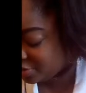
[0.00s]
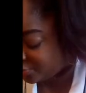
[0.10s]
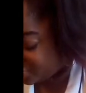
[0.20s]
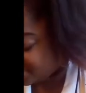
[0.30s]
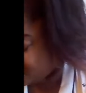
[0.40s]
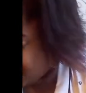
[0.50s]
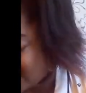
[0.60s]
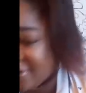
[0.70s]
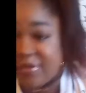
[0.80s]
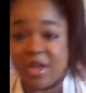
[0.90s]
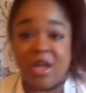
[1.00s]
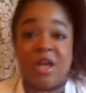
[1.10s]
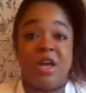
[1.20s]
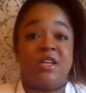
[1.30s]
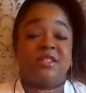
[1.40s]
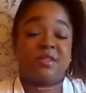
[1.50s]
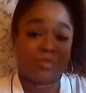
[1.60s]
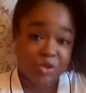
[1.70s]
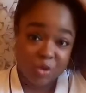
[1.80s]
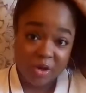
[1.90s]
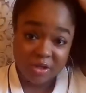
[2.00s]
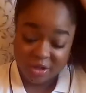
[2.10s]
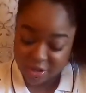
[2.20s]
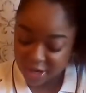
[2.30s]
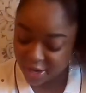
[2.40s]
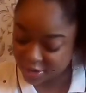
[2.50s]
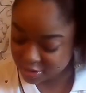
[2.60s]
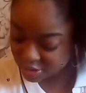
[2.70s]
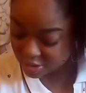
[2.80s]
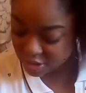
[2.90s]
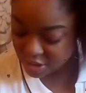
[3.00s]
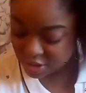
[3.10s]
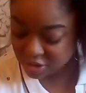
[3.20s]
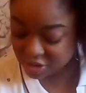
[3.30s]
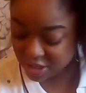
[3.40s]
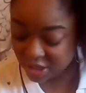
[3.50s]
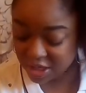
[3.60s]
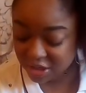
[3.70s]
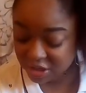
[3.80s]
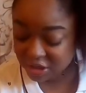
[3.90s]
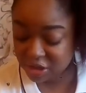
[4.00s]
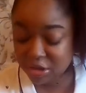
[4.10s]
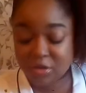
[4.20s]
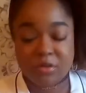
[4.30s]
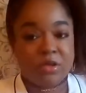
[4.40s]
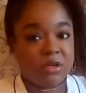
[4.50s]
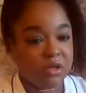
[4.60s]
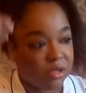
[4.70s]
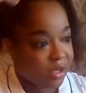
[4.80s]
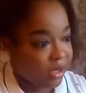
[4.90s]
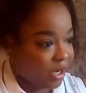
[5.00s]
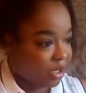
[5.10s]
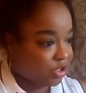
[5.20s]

whenever you have some short little hairs, just take a little hair